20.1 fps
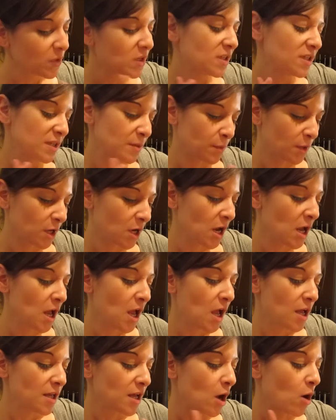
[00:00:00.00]
similar.
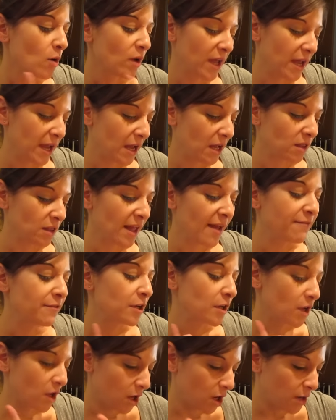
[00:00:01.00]
Okay,
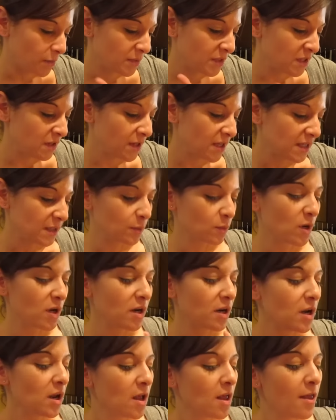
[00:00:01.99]
11 carbs in this
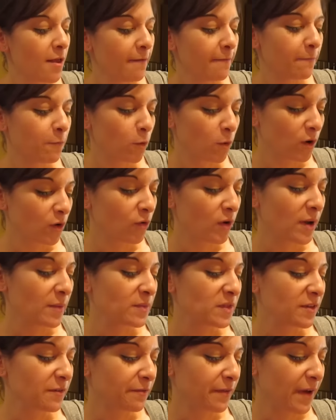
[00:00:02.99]
one, four
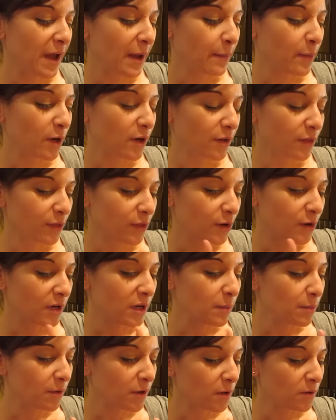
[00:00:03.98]
grams of fiber,
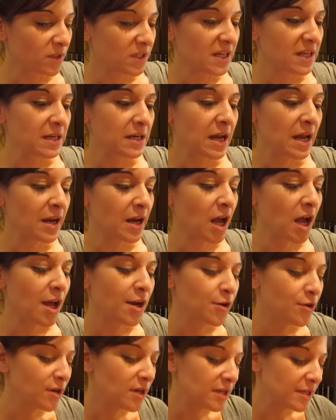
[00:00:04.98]
30 protein, and
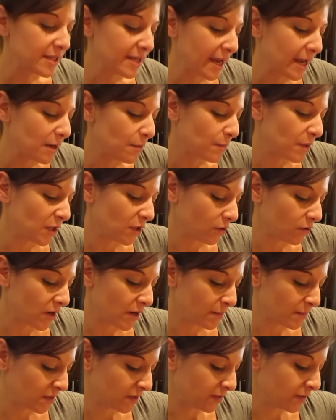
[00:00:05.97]
110
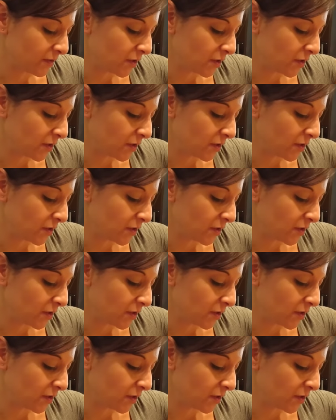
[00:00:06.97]
milligrams of